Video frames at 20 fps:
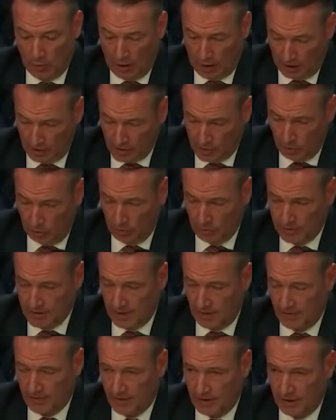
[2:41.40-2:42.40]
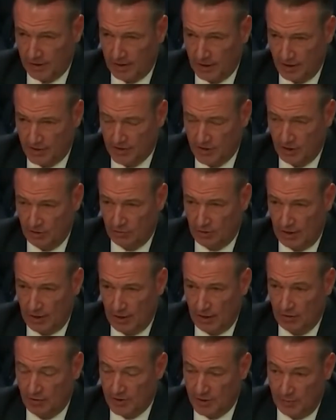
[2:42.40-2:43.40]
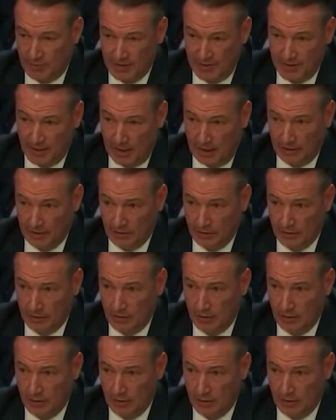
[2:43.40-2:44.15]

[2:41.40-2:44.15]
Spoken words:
Our total death in custody right now is up to 9.